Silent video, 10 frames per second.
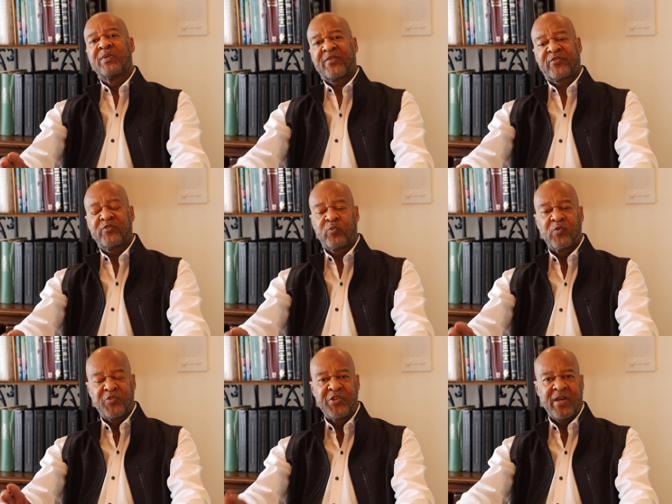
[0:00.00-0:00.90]
blessings
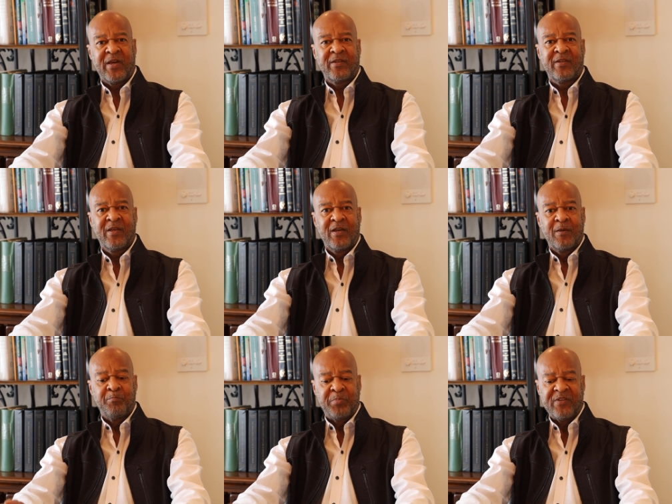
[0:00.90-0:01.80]
will then
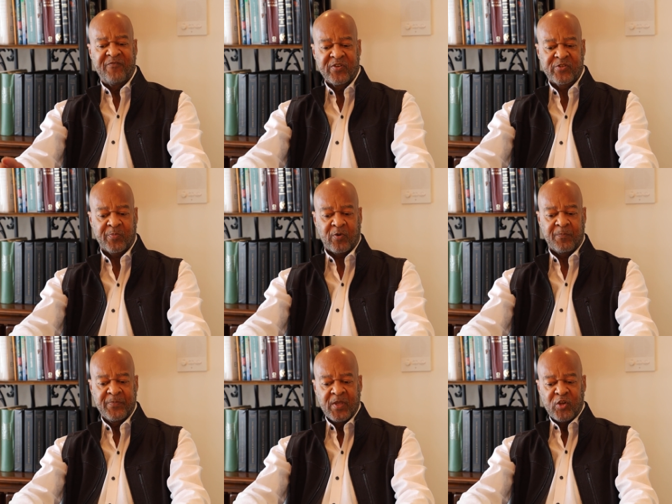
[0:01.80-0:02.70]
be visible.